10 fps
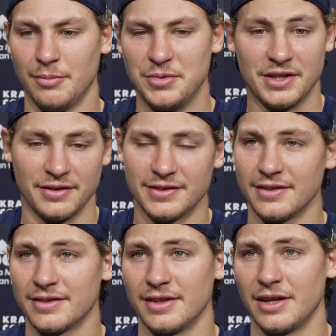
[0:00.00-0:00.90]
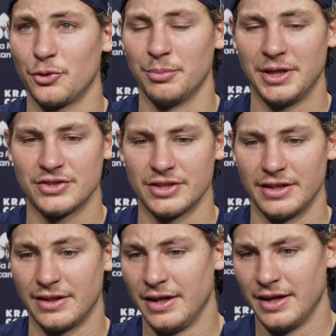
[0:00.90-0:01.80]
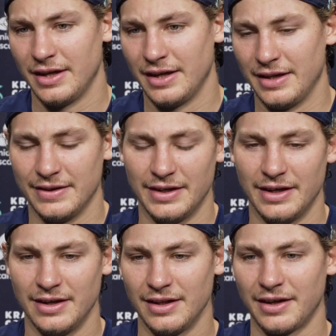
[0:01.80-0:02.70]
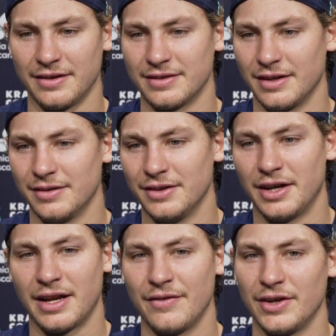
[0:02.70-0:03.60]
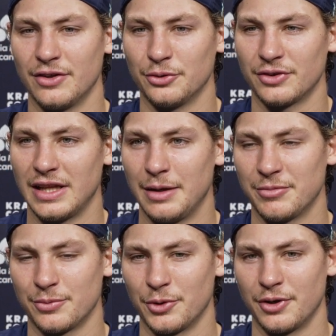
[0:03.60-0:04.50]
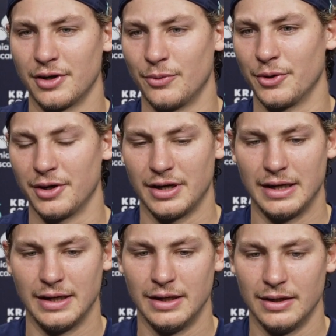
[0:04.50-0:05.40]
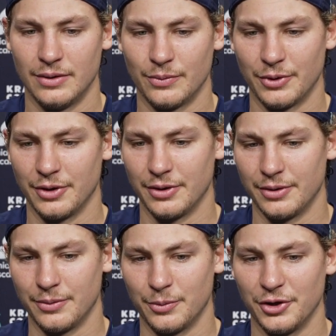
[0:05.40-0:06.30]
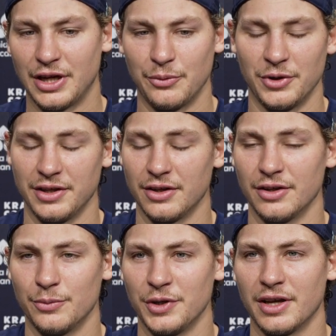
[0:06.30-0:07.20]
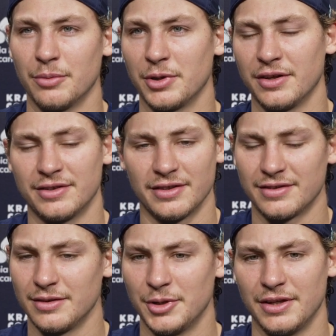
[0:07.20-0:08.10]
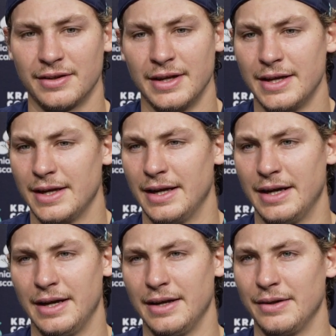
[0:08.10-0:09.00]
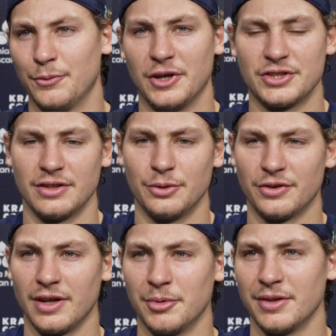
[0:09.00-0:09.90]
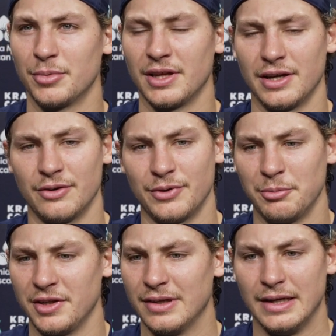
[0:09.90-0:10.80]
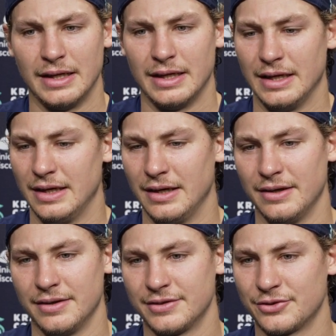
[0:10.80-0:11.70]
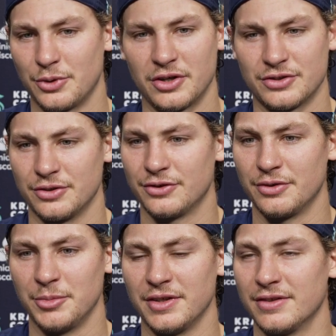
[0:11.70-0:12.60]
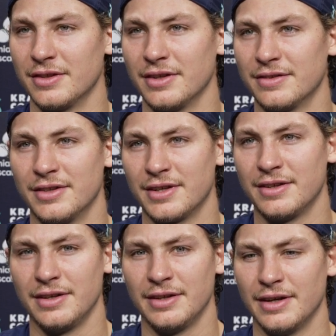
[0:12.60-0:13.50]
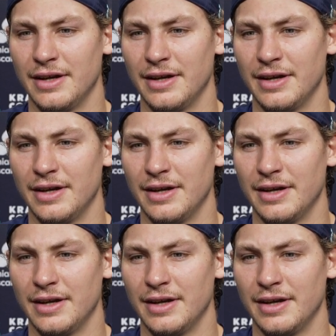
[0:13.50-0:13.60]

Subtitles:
be consistent, like we mentioned. And like I said, not having those laps where we're not really good. We got to play 60 minutes, and watching those games in the playoff, I mean, structures to me is the key.